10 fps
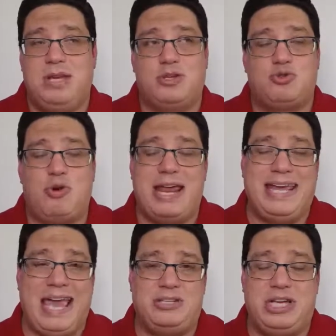try
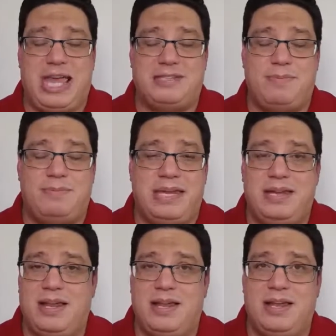to educate
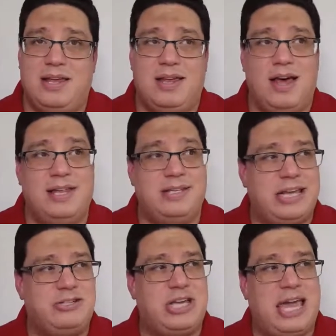
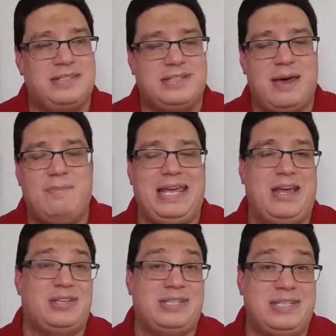somebody
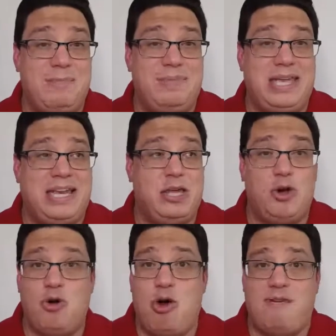on something that
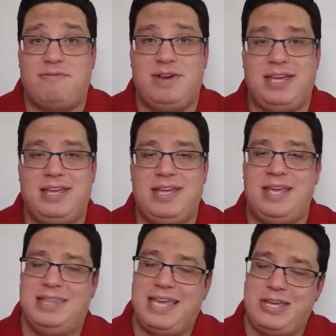you're offering
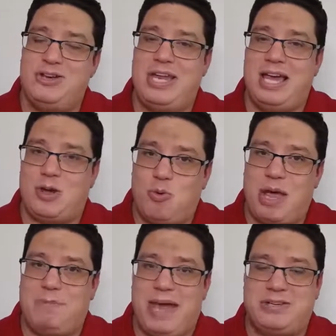that you're not
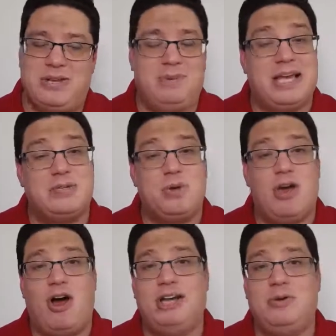quite passionate, because we
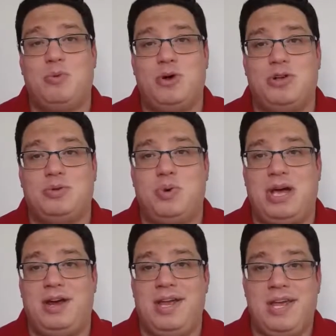are in a world
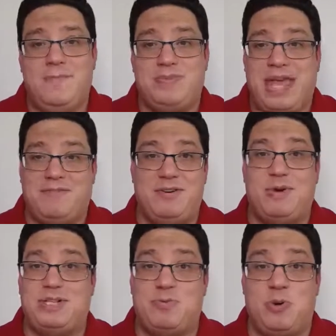where
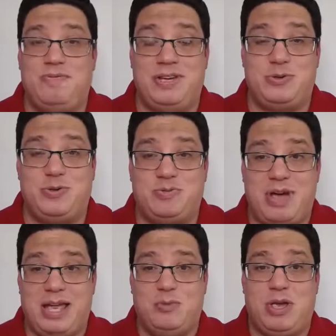everyone's more visual,
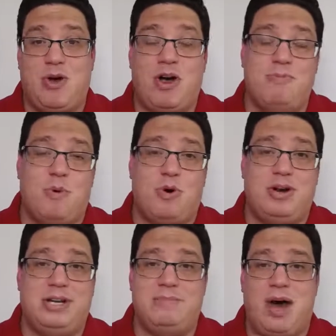right? We are more
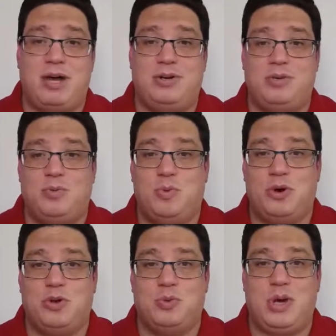in a modern
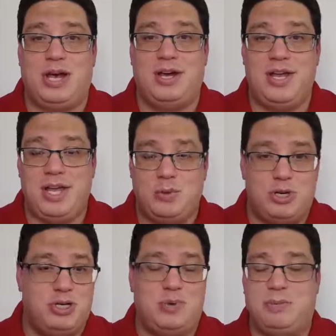world where we're
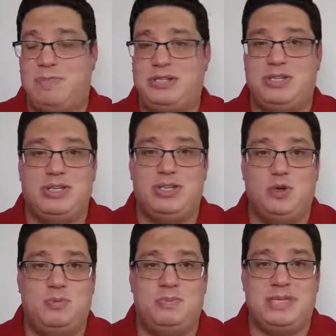doing a bunch of
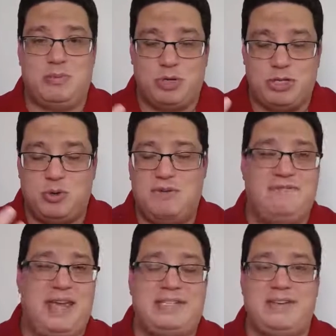Zooms and we're doing
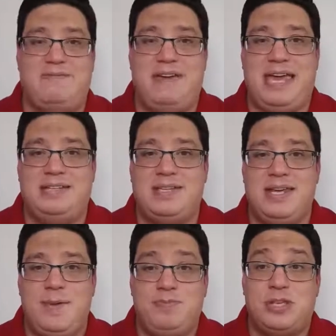face-to-face.
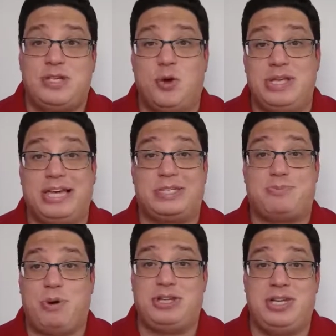So the
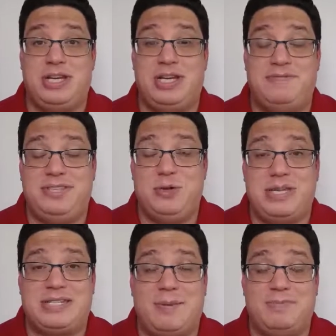expression of
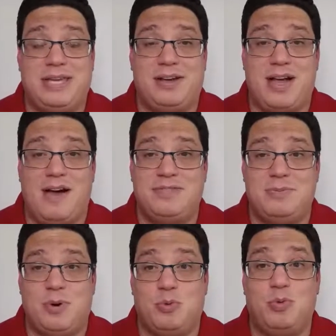doing something
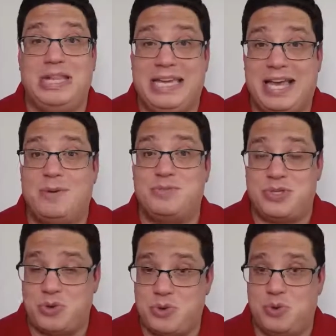uncomfortable really comes
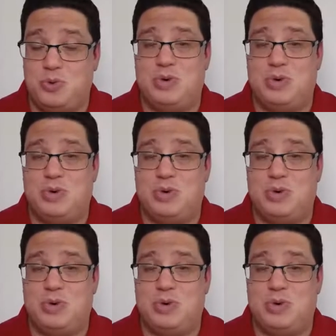through